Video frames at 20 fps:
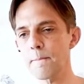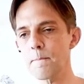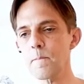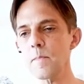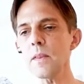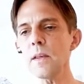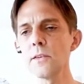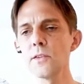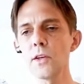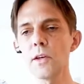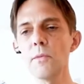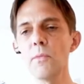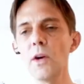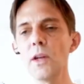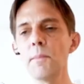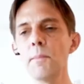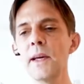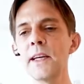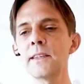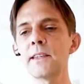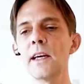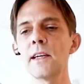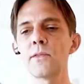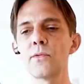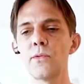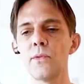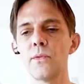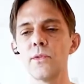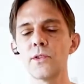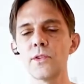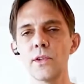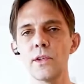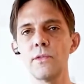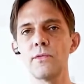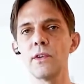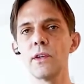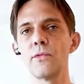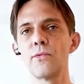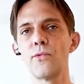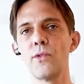So you want to make that sort of
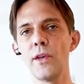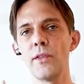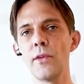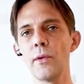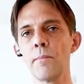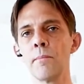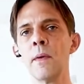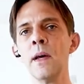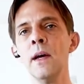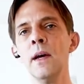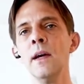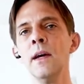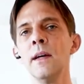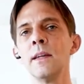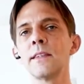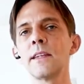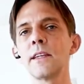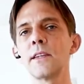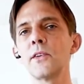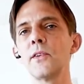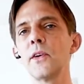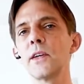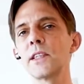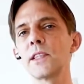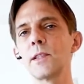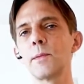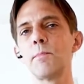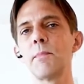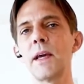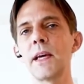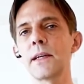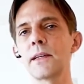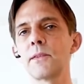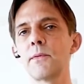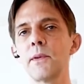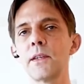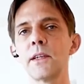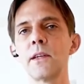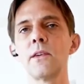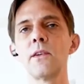a rhythm that you expect
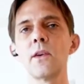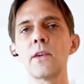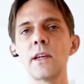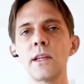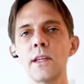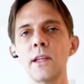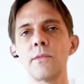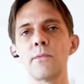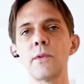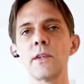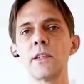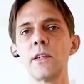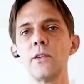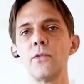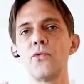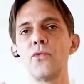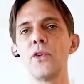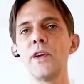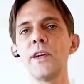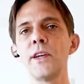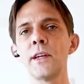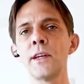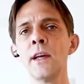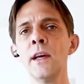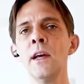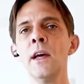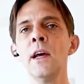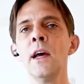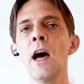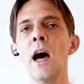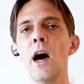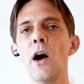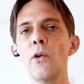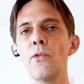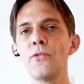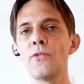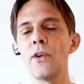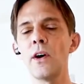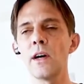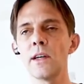when you look at it, when you read it. How
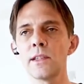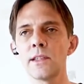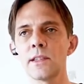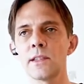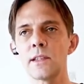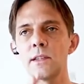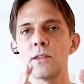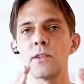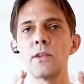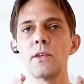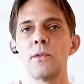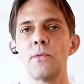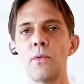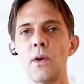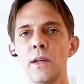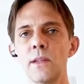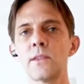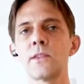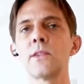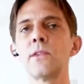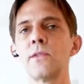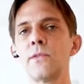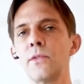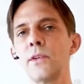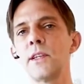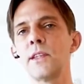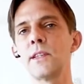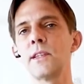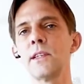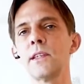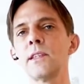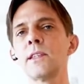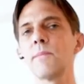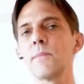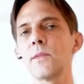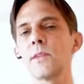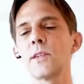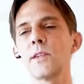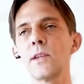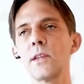fast do you want to read this?
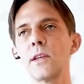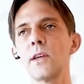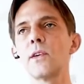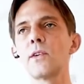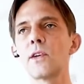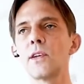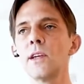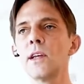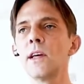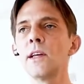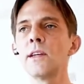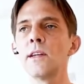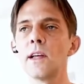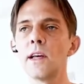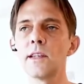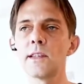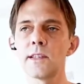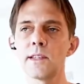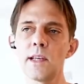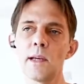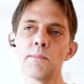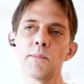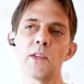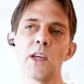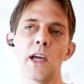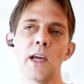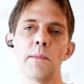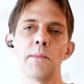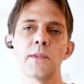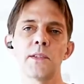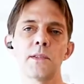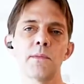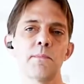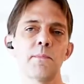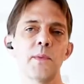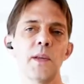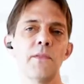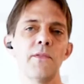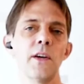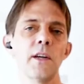So you can sometimes
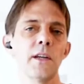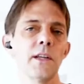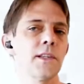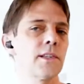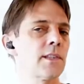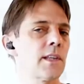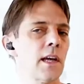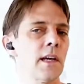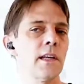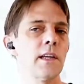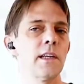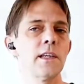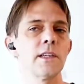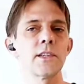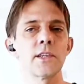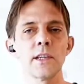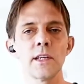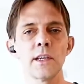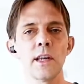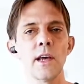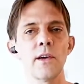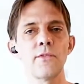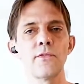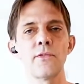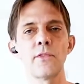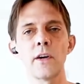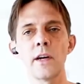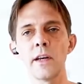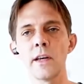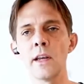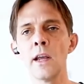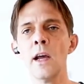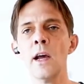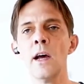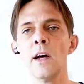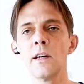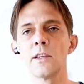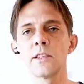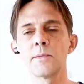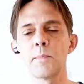be very stylish and have very
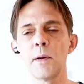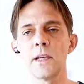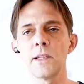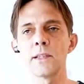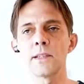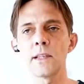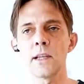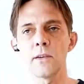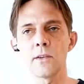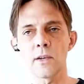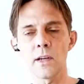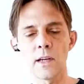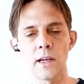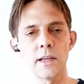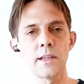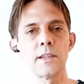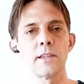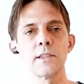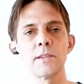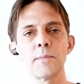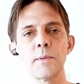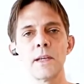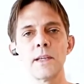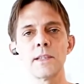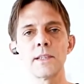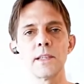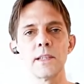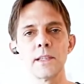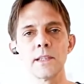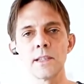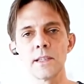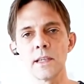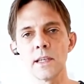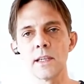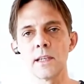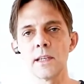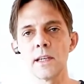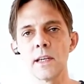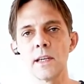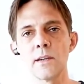spaced out letter spaces
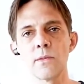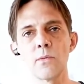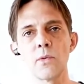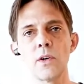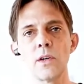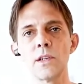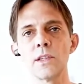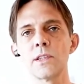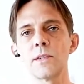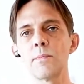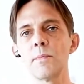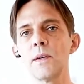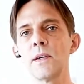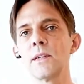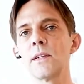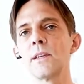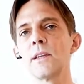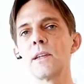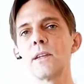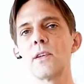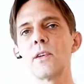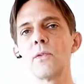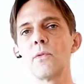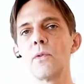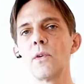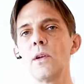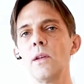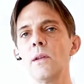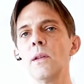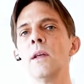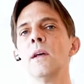in words, but you will